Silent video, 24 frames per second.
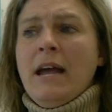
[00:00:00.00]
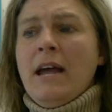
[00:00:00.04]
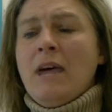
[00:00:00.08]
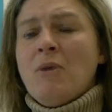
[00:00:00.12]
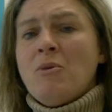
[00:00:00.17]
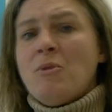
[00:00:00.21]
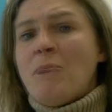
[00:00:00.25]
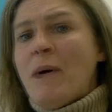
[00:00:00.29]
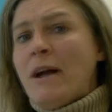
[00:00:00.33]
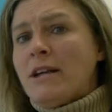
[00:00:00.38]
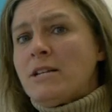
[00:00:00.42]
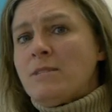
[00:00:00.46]

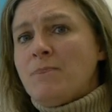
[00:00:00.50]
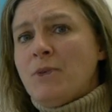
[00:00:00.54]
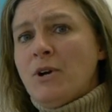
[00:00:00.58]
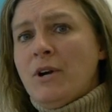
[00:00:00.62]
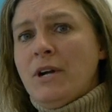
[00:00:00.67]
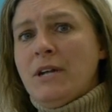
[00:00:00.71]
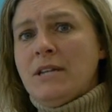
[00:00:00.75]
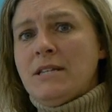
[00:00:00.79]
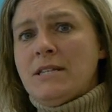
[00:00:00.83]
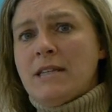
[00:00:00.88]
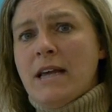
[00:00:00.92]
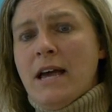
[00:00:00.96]
And with my
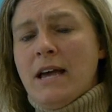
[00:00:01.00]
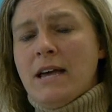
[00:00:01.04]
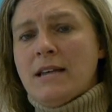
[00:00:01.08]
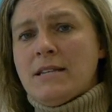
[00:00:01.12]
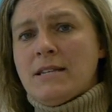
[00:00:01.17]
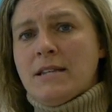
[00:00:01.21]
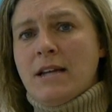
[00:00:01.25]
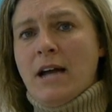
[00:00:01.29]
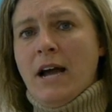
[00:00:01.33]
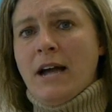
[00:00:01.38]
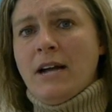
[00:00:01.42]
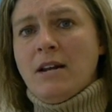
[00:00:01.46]
experience
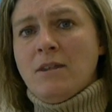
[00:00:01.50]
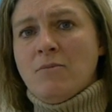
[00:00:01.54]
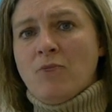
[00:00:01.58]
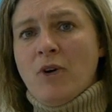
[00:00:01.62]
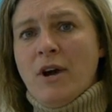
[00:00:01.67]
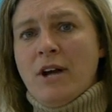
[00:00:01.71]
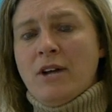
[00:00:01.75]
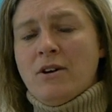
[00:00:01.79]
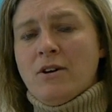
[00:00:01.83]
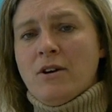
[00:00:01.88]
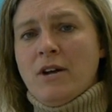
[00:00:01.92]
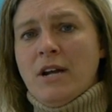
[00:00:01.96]
as an item
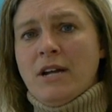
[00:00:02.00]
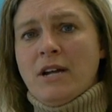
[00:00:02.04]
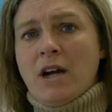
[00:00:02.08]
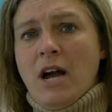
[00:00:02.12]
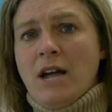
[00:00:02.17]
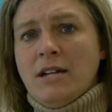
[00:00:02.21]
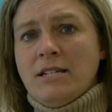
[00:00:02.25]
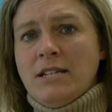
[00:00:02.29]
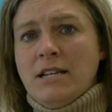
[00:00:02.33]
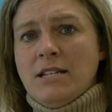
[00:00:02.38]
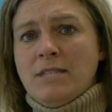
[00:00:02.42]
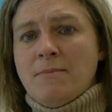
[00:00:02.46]
writer and
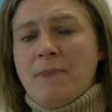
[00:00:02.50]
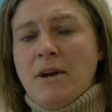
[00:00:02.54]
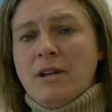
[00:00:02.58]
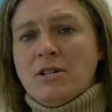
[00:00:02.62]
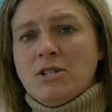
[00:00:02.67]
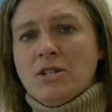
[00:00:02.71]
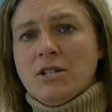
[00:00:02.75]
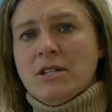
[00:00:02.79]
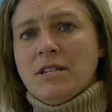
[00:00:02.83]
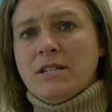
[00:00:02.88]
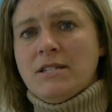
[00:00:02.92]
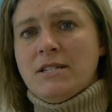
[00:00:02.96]
content
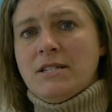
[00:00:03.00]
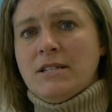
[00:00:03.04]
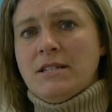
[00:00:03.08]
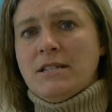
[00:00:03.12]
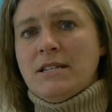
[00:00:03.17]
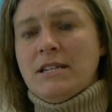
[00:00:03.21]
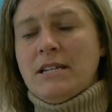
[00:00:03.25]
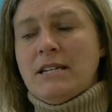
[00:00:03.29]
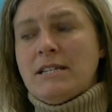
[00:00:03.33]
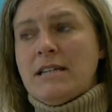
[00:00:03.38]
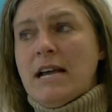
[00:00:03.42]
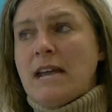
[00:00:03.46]
specialist
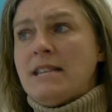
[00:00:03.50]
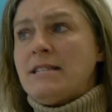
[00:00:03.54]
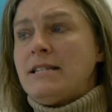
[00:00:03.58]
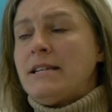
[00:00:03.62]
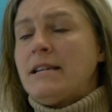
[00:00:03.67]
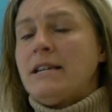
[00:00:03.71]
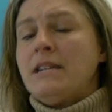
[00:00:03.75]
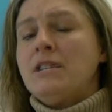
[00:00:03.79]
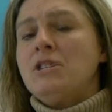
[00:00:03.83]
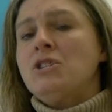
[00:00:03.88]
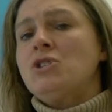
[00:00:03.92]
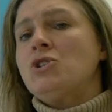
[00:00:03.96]
in the
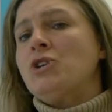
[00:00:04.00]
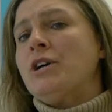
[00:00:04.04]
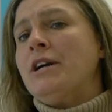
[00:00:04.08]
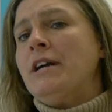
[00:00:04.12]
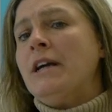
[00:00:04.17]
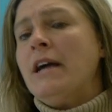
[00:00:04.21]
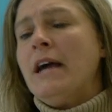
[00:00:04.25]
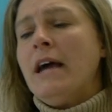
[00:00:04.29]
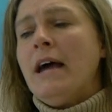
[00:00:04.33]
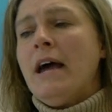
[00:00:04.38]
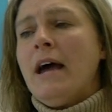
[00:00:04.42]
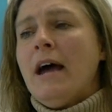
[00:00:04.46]
testing
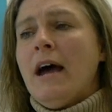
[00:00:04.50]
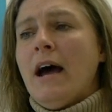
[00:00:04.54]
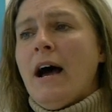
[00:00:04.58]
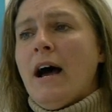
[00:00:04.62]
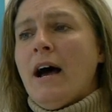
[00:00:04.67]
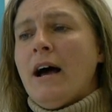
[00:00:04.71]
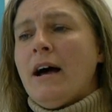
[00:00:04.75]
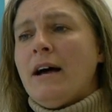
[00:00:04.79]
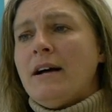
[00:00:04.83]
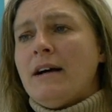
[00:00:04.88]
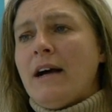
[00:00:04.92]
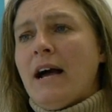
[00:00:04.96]
industry,
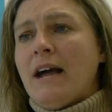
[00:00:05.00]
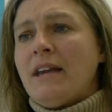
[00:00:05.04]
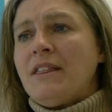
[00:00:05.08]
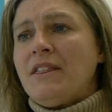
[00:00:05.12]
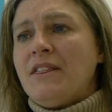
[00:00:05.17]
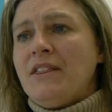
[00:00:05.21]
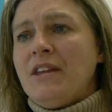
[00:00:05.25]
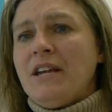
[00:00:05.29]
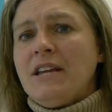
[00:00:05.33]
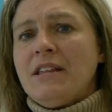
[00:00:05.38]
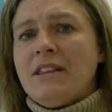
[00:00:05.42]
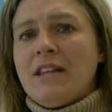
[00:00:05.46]
I
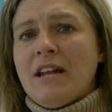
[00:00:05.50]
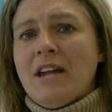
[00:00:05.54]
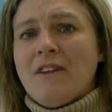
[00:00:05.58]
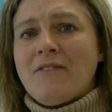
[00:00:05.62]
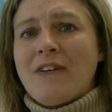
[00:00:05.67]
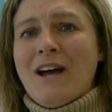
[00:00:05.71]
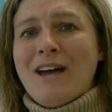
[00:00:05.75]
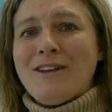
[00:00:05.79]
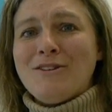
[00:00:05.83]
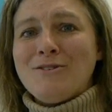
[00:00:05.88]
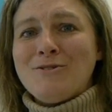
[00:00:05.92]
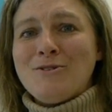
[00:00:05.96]
think that
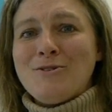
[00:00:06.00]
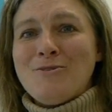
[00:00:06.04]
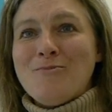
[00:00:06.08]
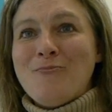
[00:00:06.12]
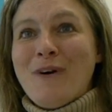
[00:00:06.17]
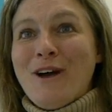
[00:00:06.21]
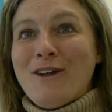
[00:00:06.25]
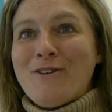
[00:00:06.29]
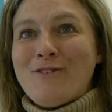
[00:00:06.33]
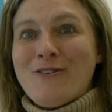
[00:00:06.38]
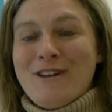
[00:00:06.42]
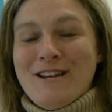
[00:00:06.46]
I've gotten a little
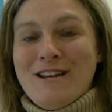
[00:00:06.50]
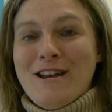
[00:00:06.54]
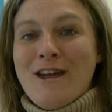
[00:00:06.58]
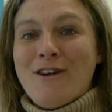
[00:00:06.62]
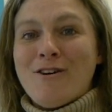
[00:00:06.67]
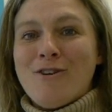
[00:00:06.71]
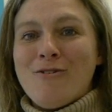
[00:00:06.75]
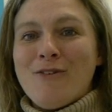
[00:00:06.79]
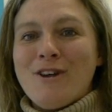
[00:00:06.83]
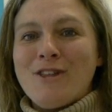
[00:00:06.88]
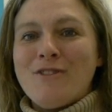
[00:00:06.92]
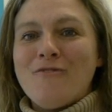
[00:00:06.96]
better at
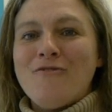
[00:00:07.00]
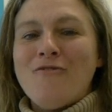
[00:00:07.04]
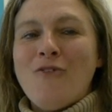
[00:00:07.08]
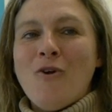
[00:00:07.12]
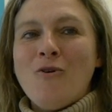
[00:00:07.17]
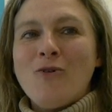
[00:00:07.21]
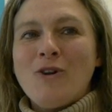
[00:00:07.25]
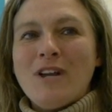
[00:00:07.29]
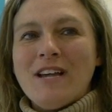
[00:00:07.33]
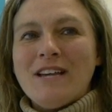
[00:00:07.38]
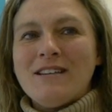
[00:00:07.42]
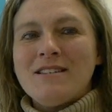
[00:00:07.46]
narrowing the
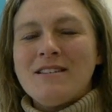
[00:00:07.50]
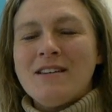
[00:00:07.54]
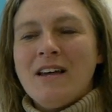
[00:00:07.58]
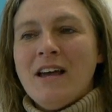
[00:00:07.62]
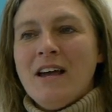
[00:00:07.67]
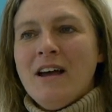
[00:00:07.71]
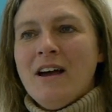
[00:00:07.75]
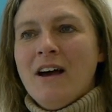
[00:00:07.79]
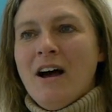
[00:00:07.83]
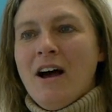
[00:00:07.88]
focus.